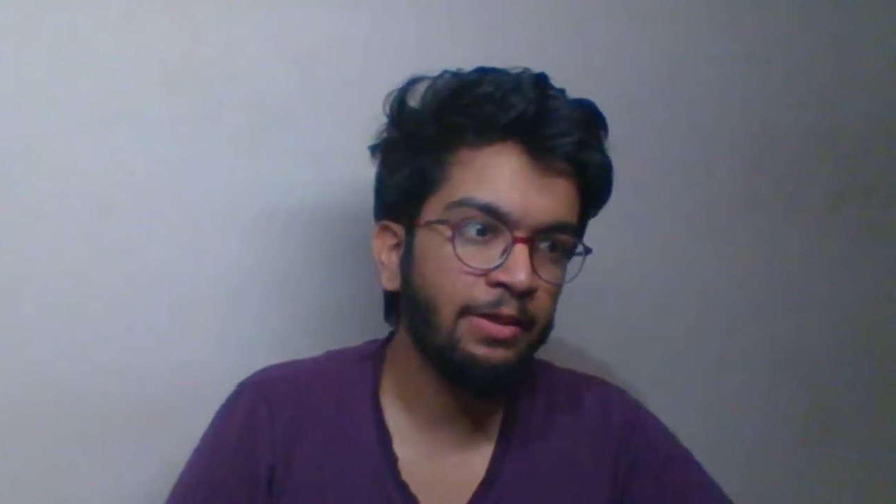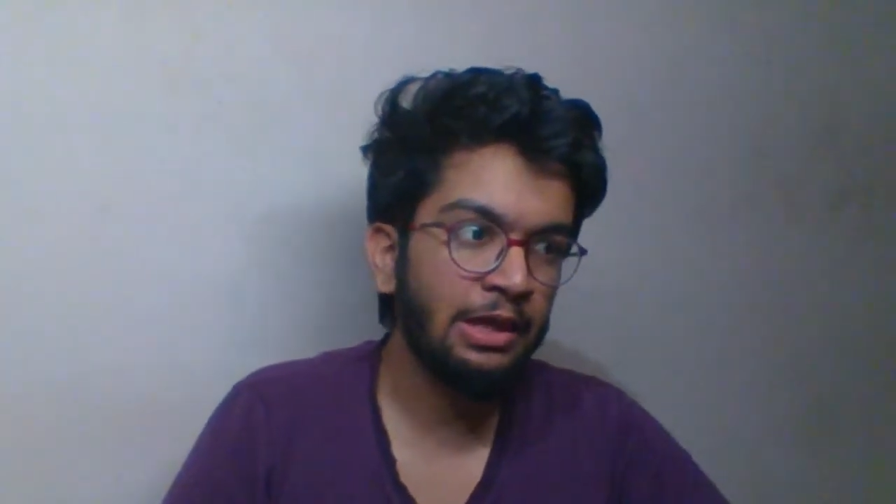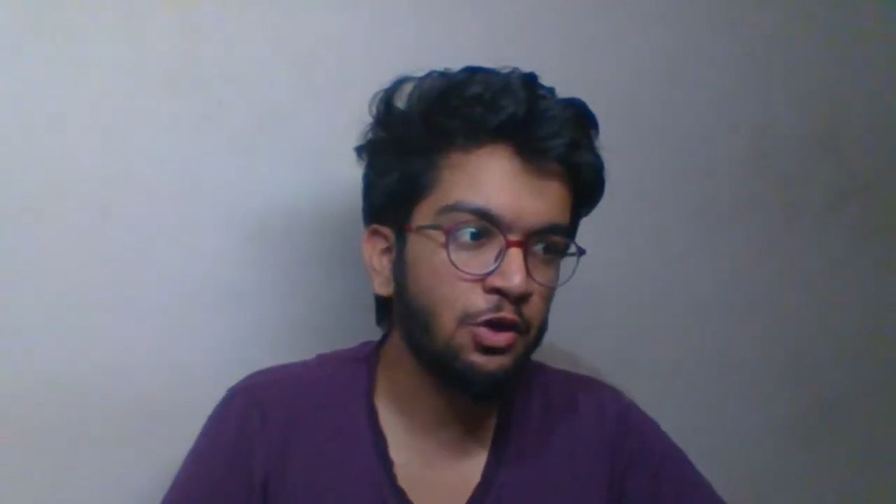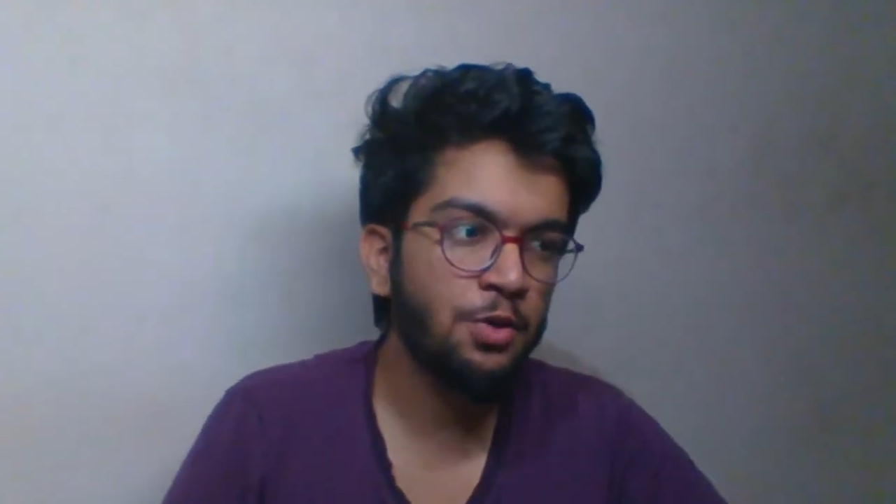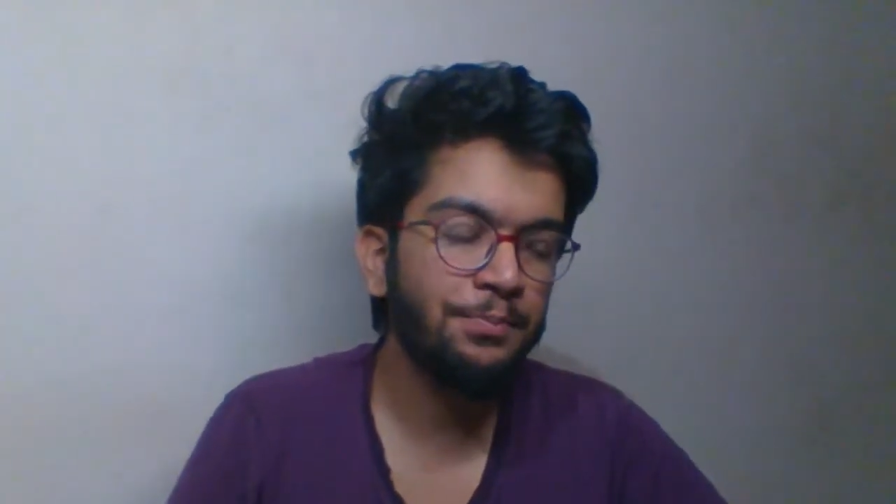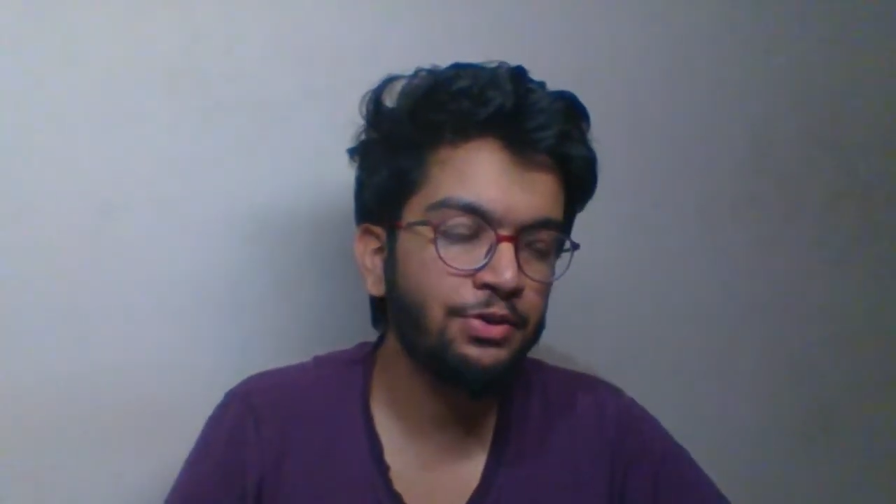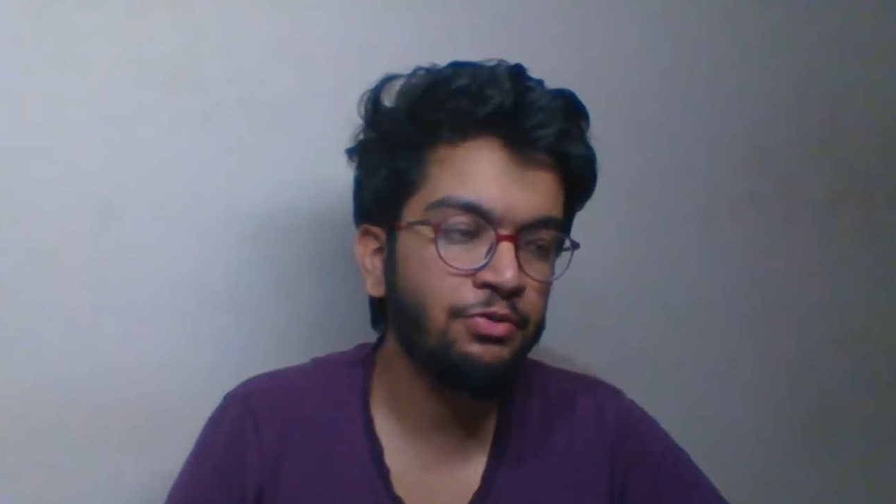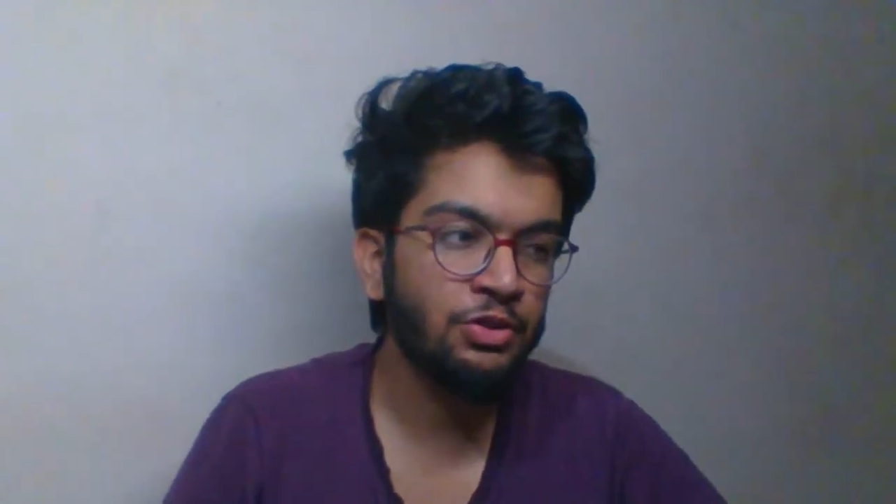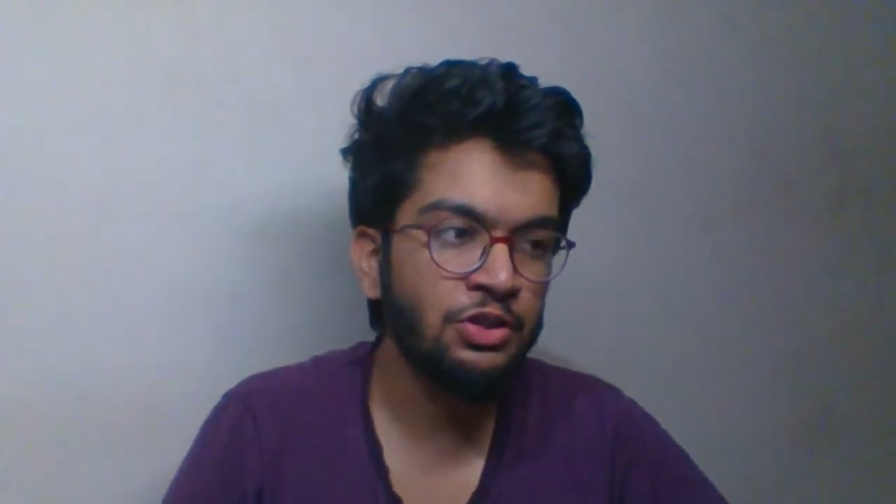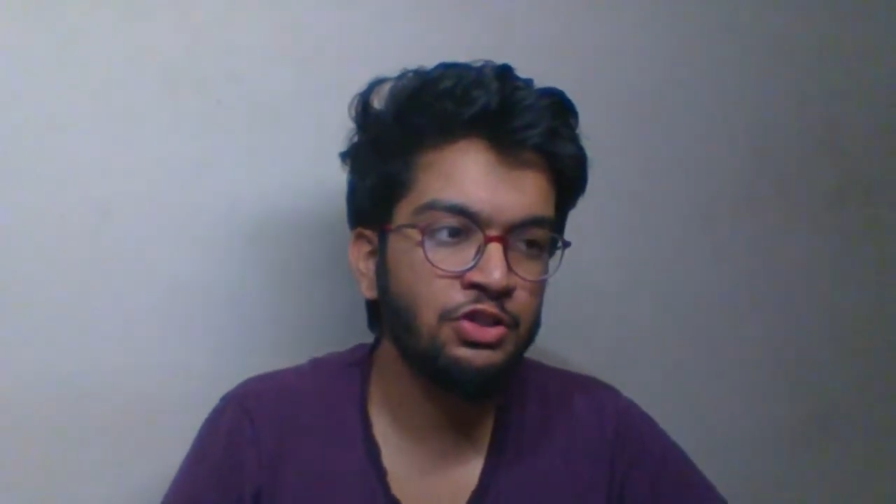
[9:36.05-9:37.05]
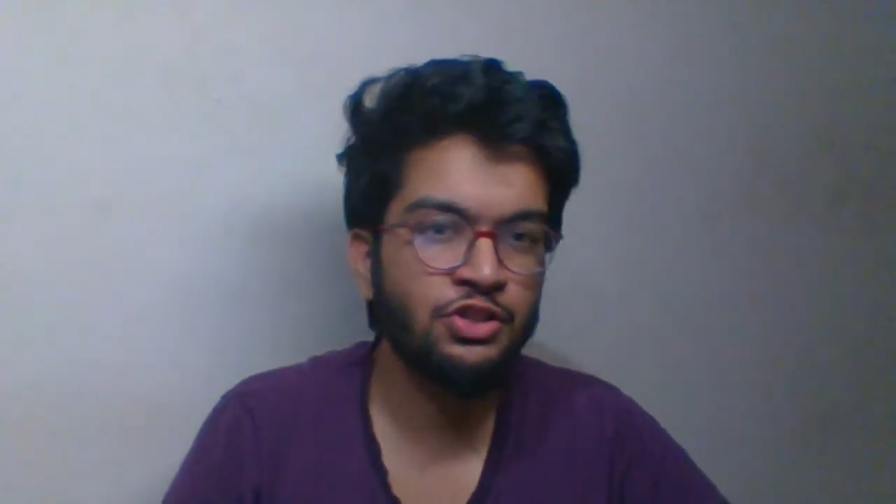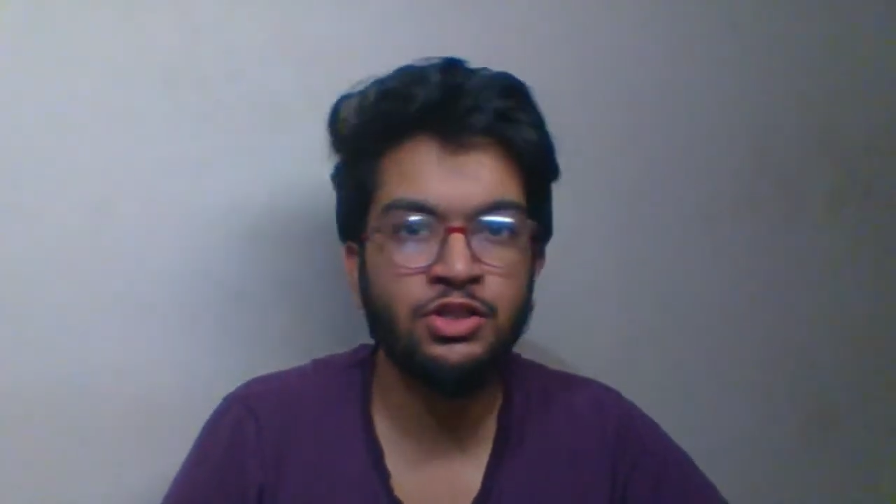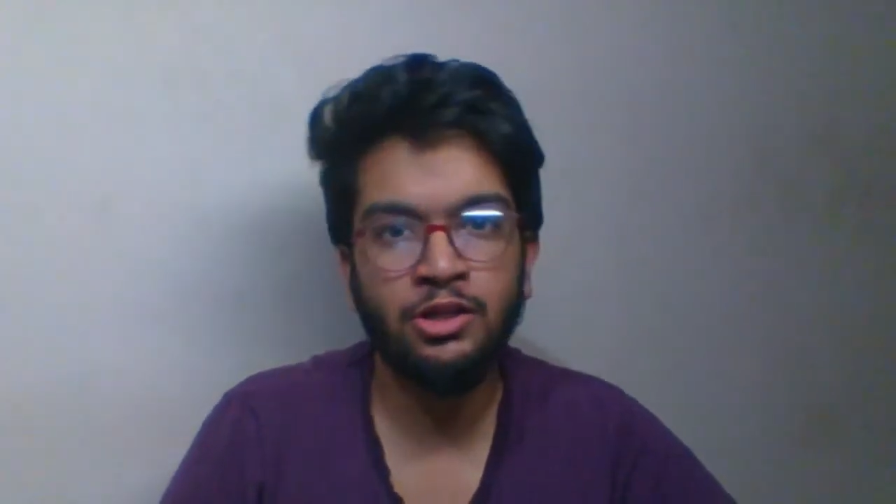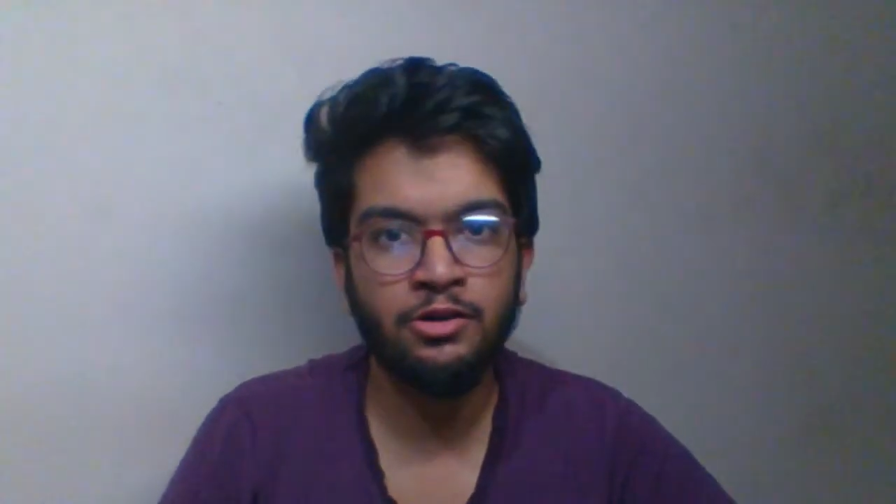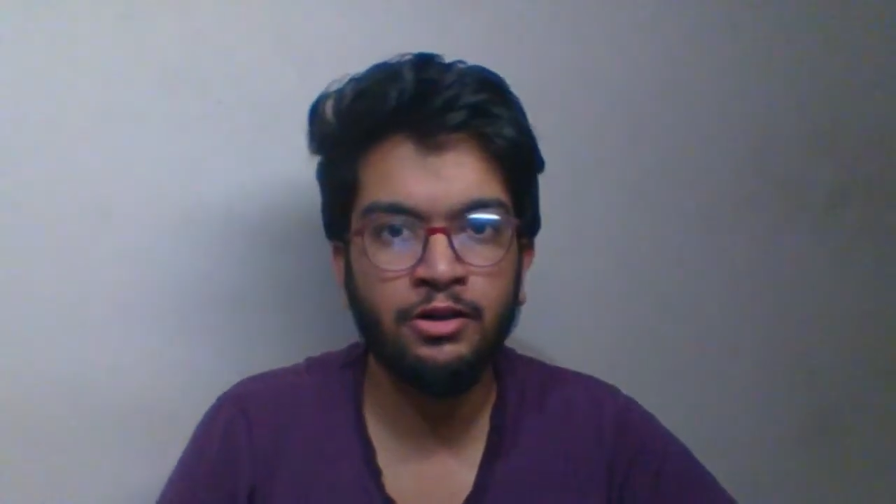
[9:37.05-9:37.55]
in computer
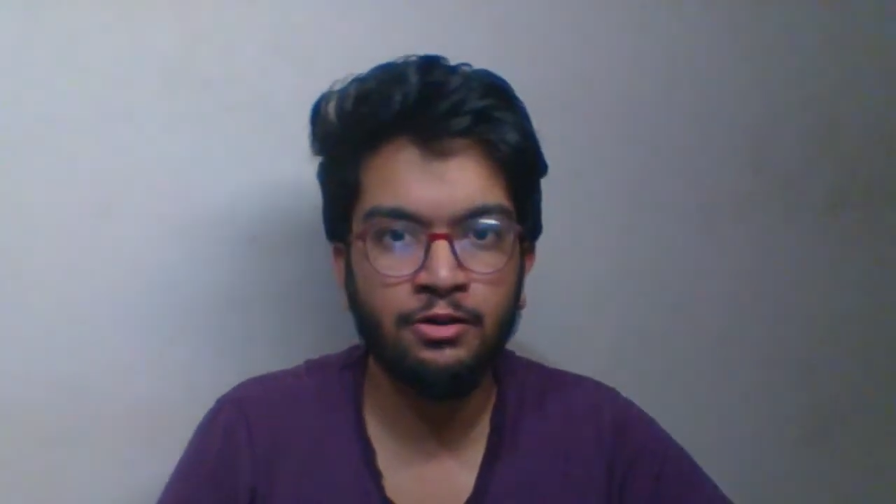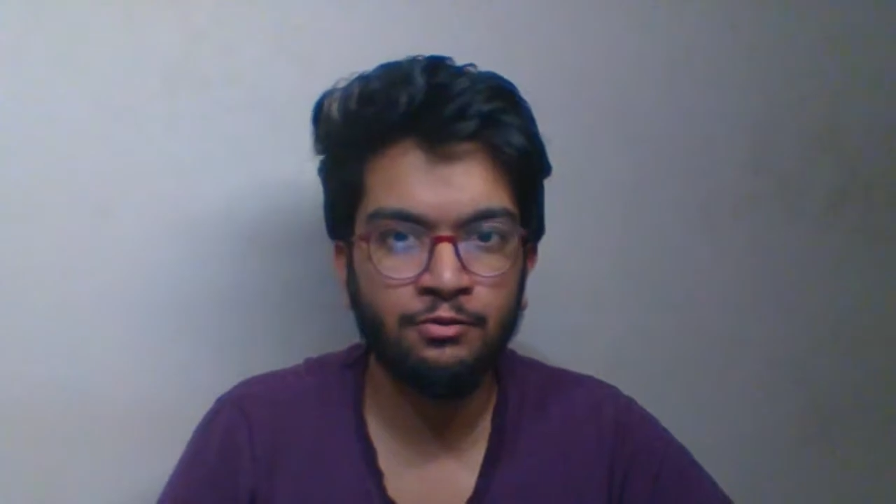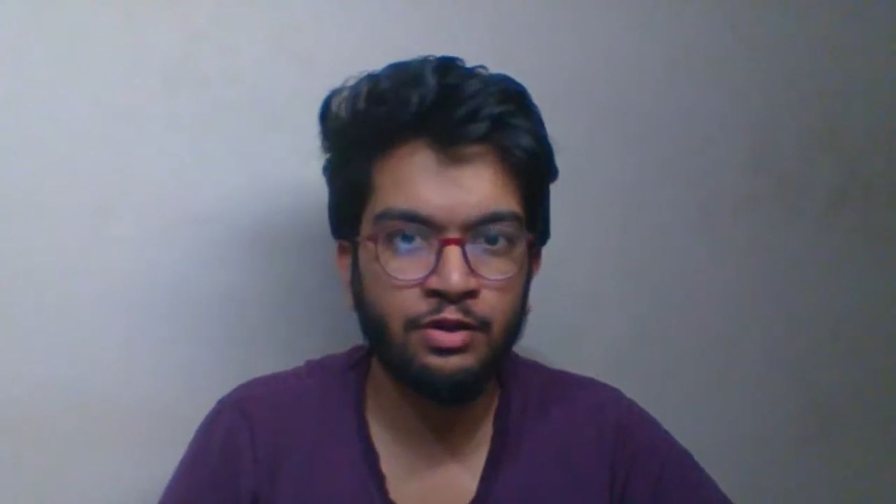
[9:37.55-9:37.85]
engineering,